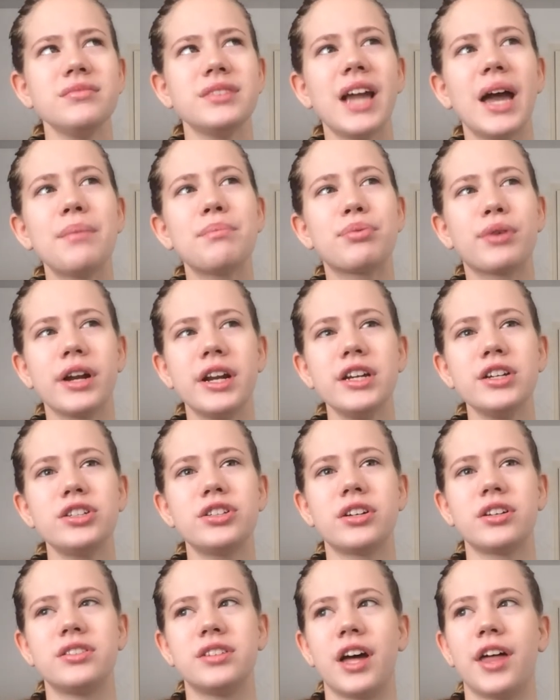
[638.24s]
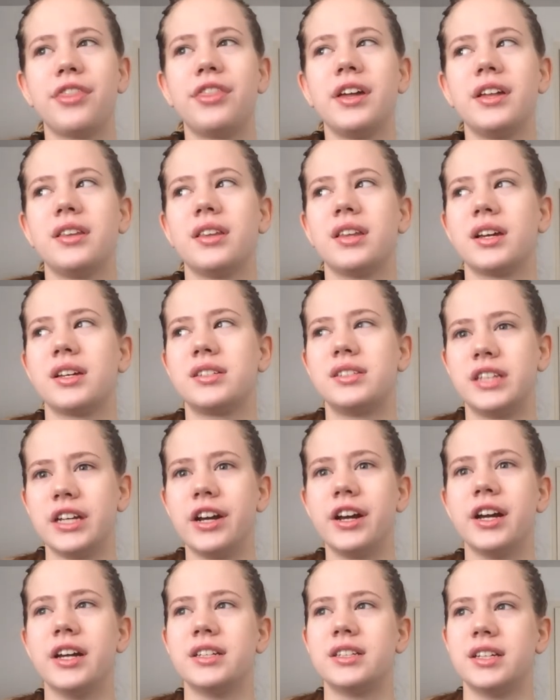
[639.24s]
yeah, I'm pretty sure nothing like
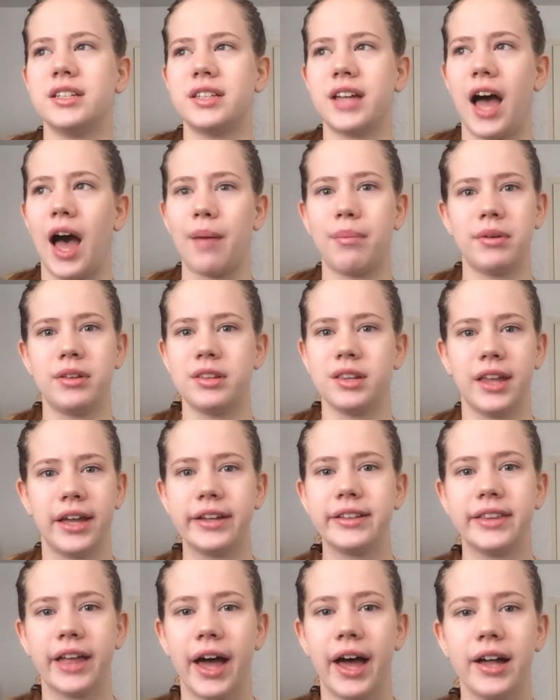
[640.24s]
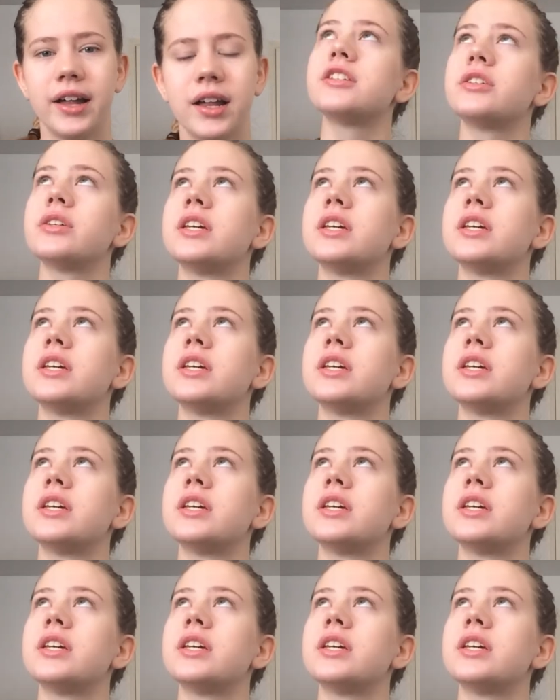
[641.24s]
serious has happened like that.